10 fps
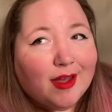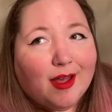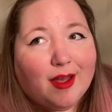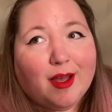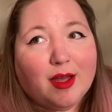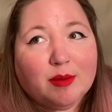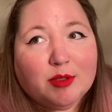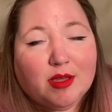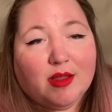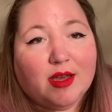
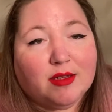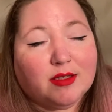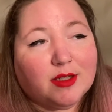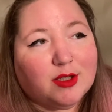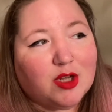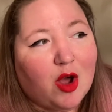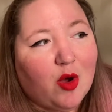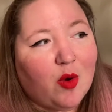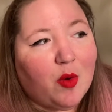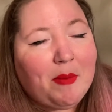to this.
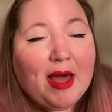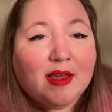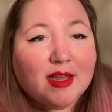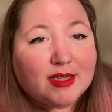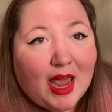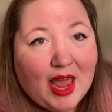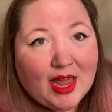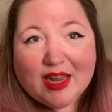So back in the day,